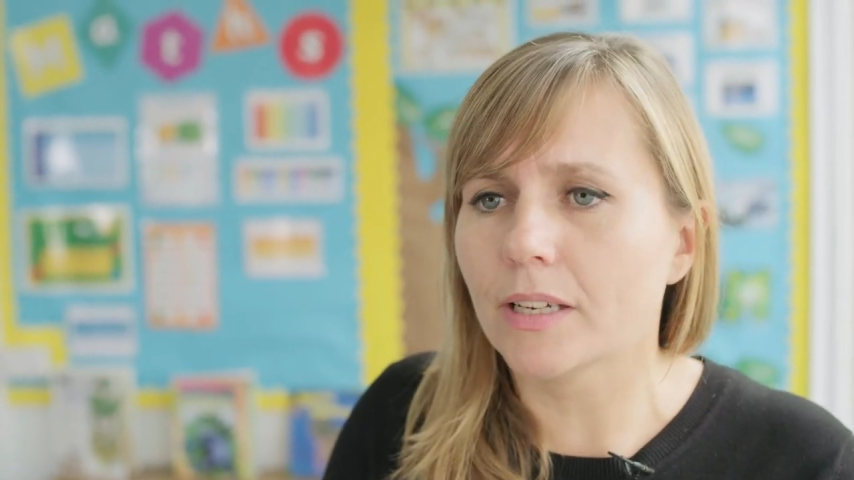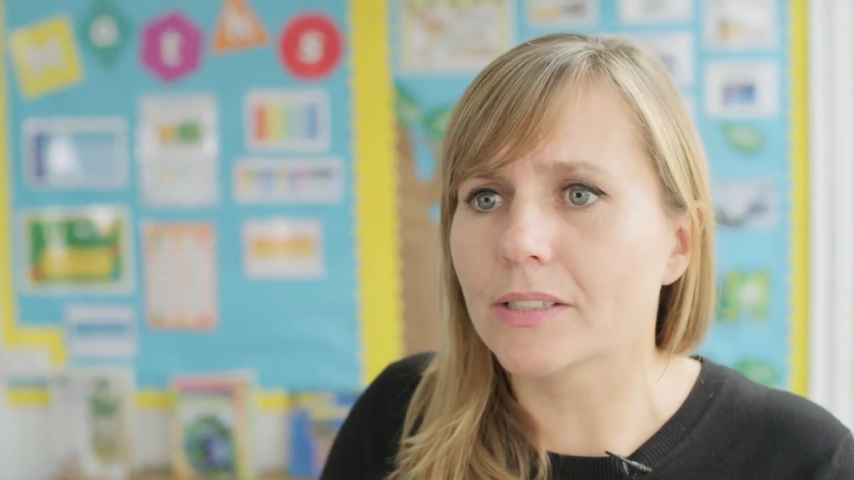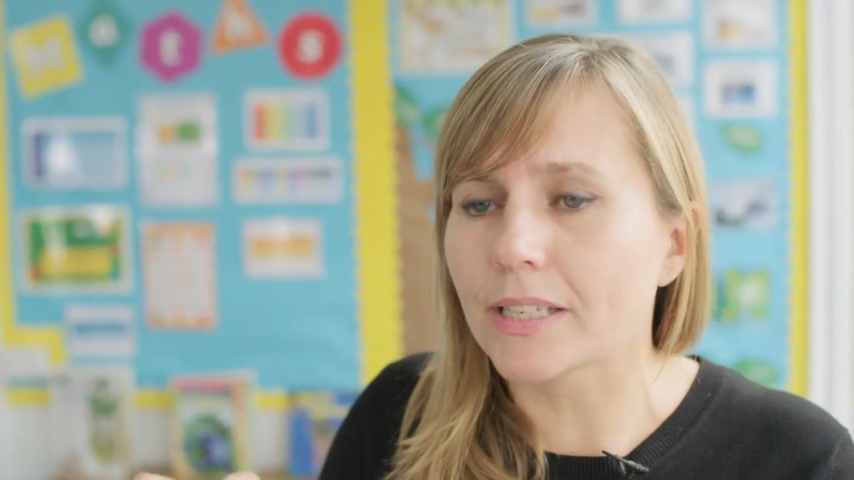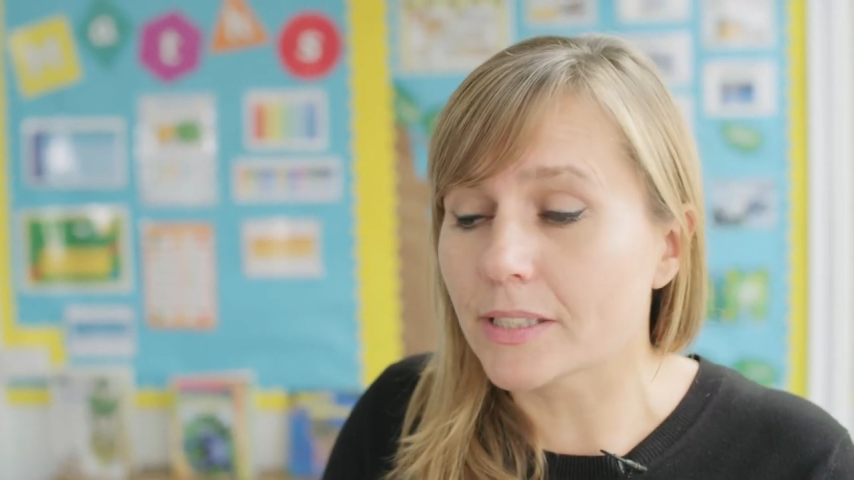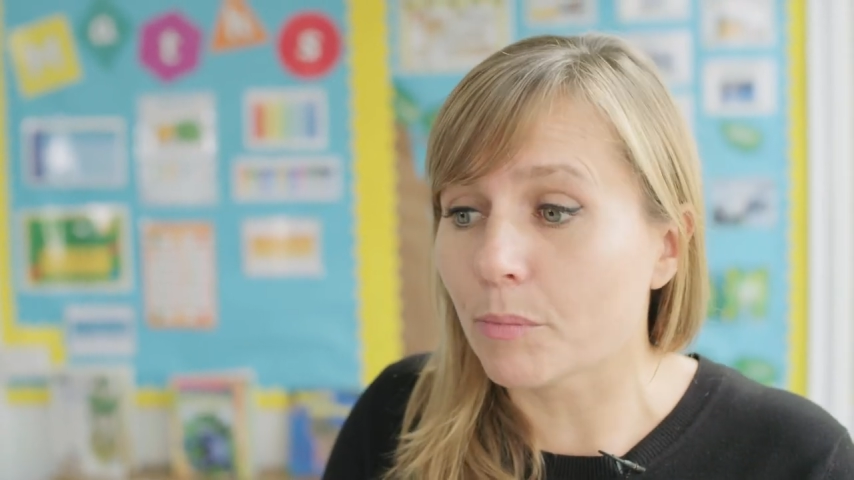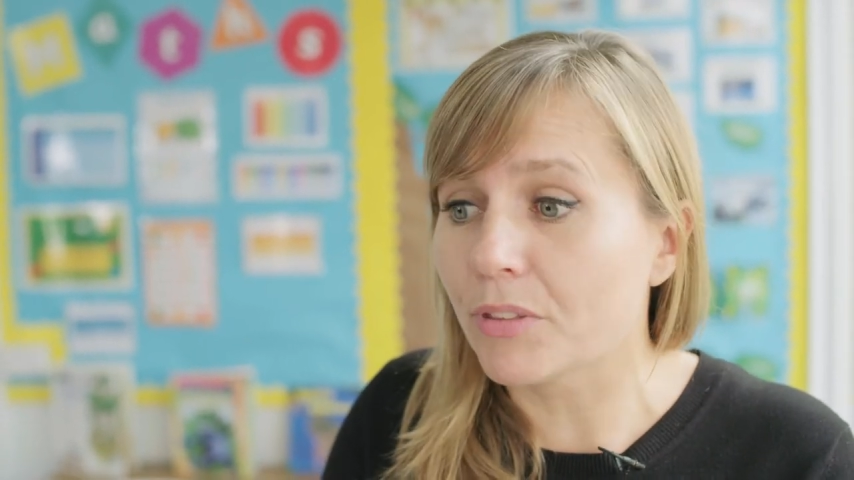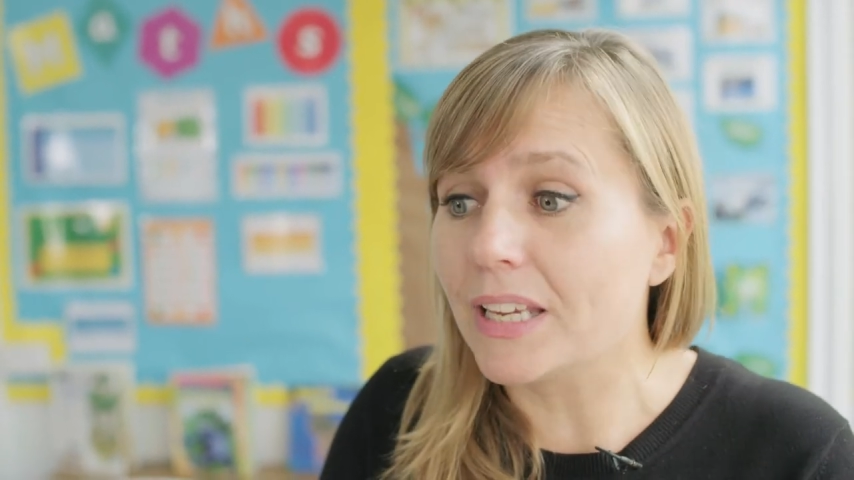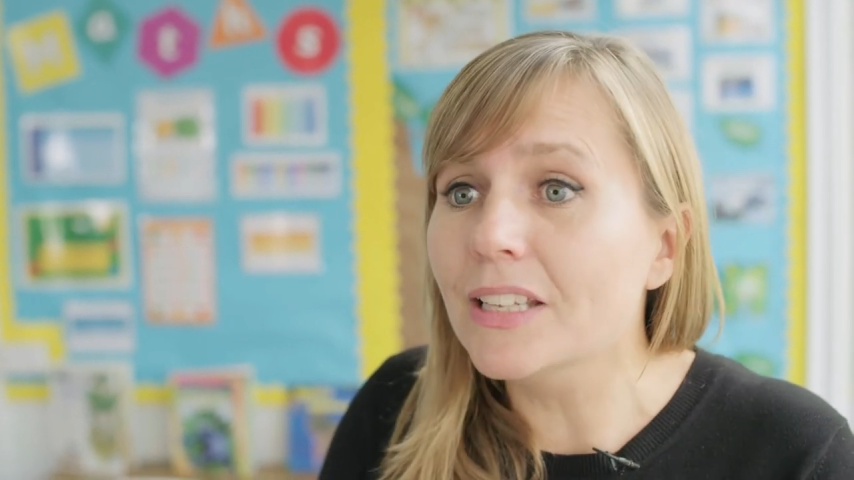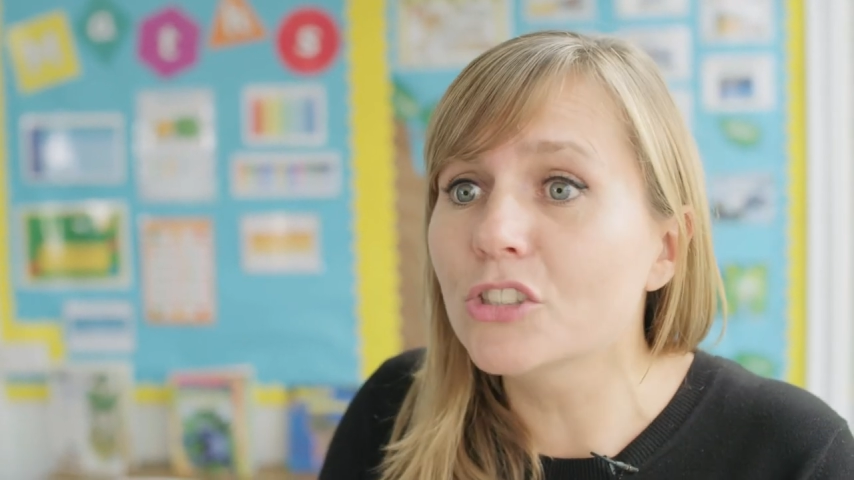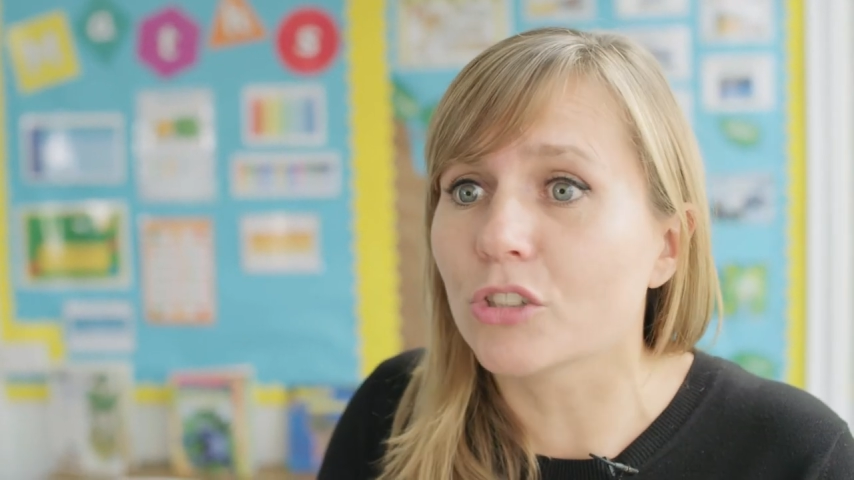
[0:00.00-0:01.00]
because there's
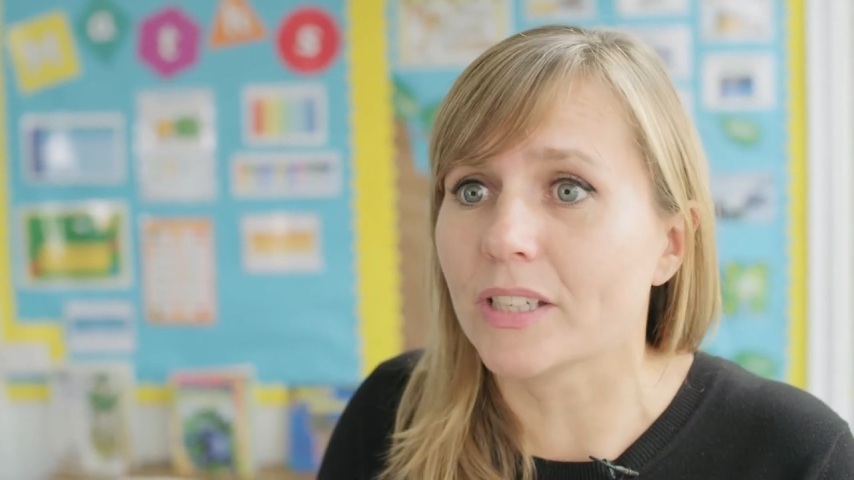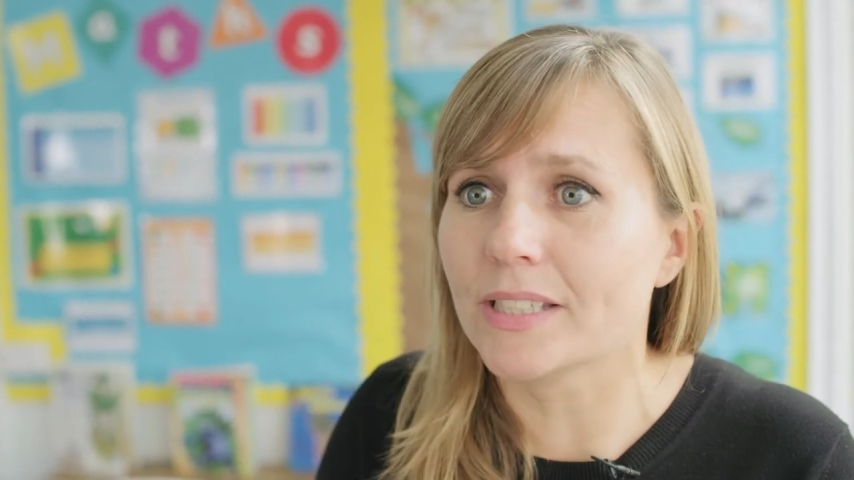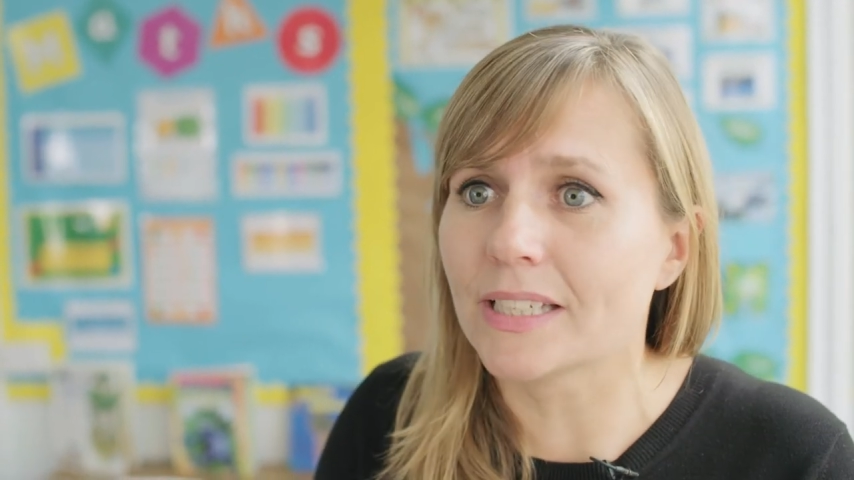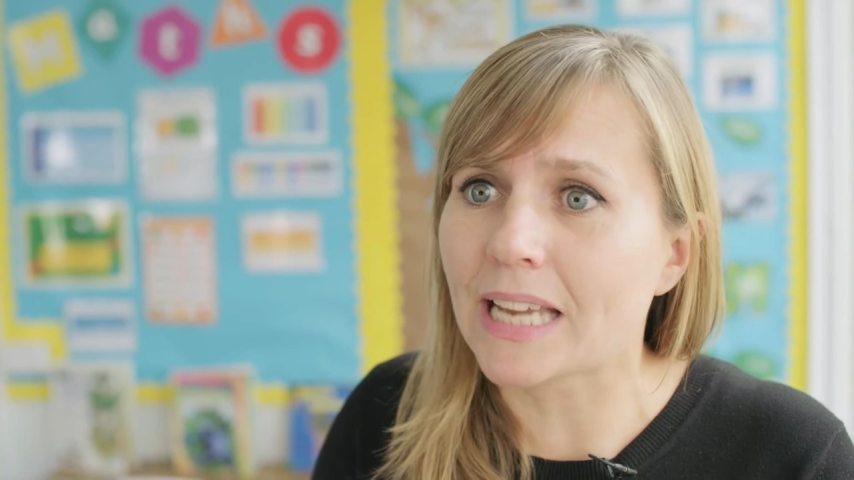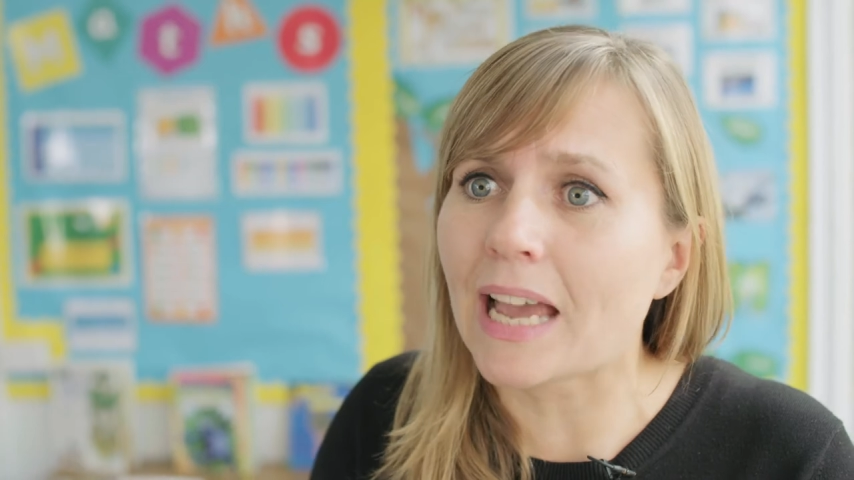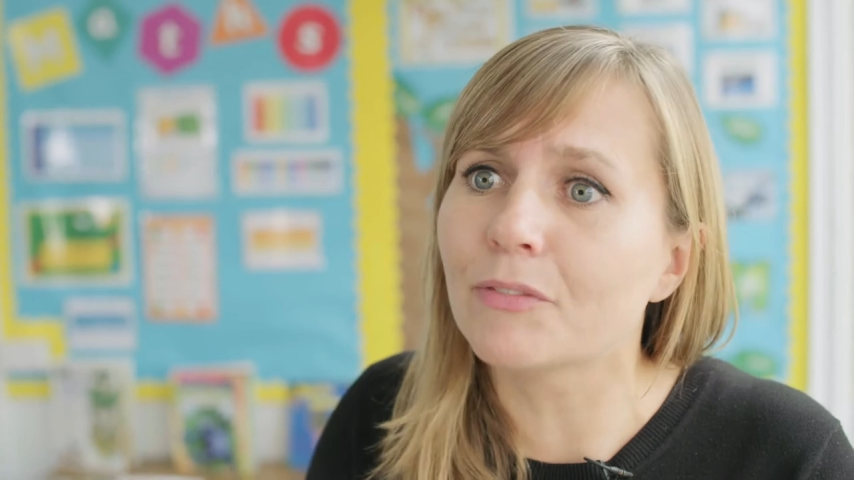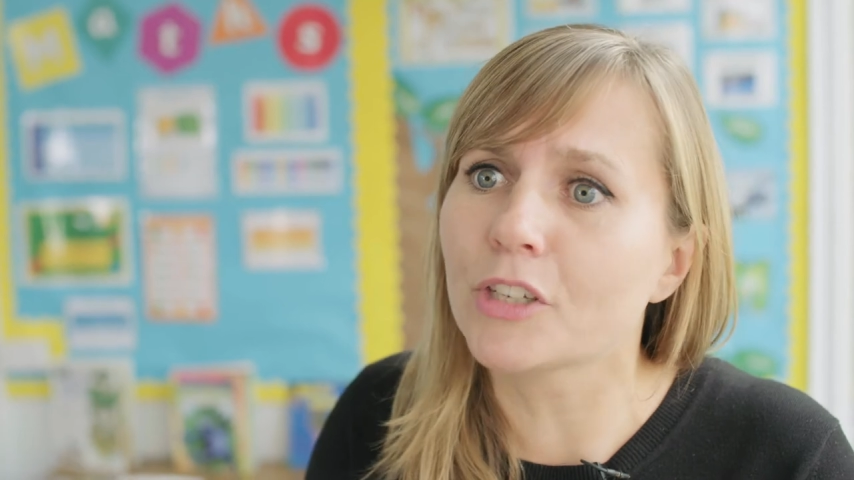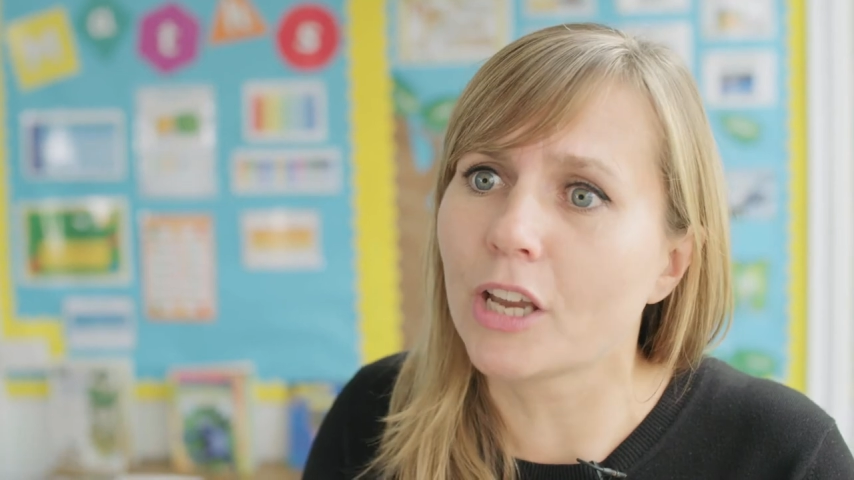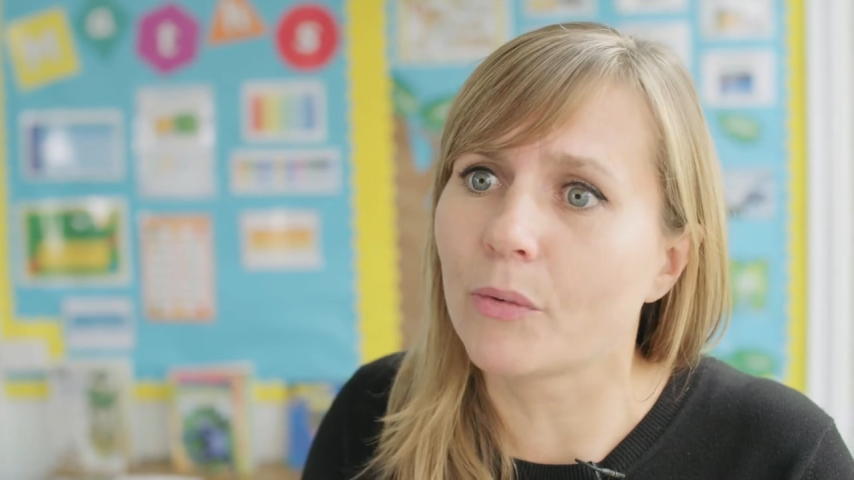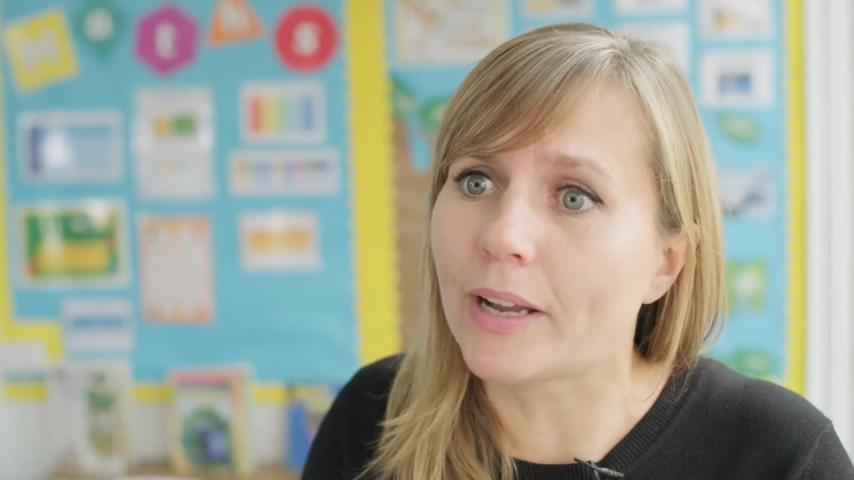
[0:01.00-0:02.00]
something interesting to have
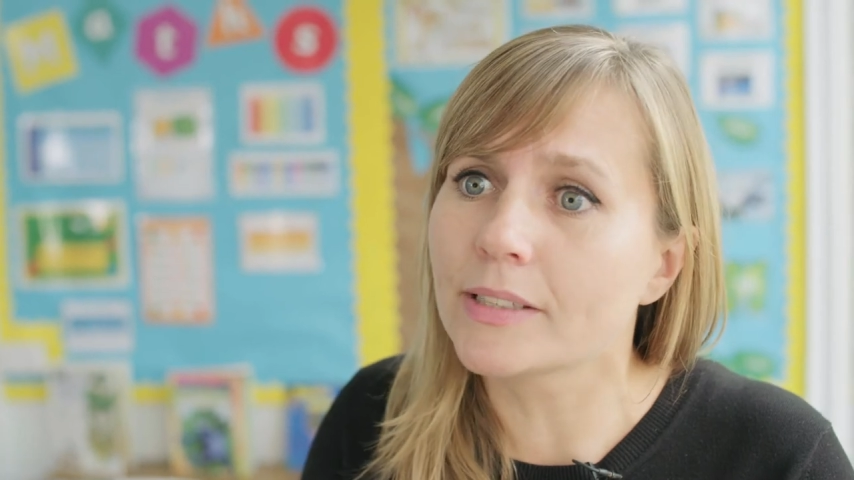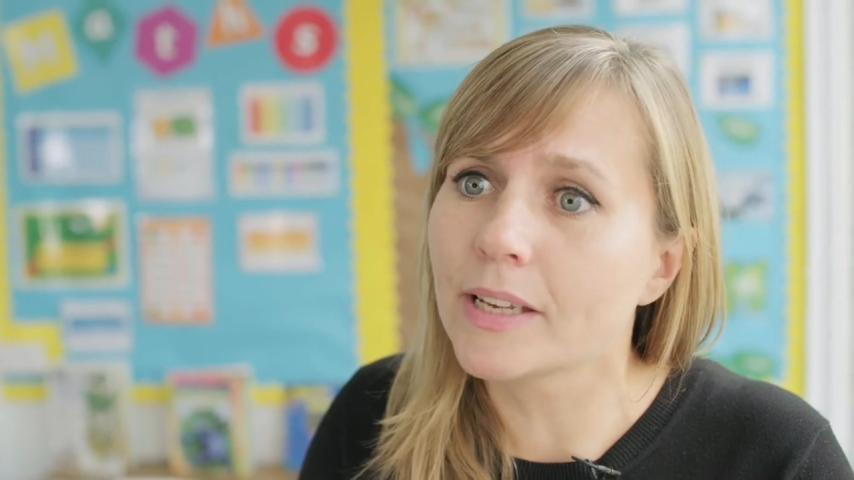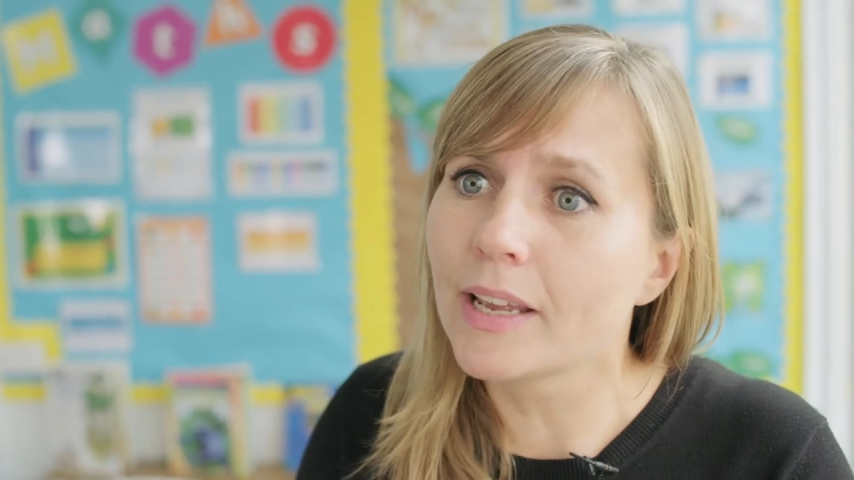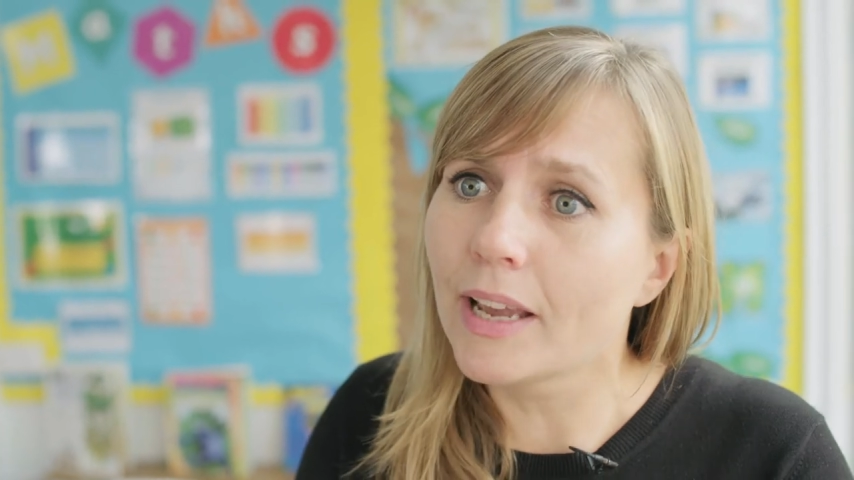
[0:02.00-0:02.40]
a go at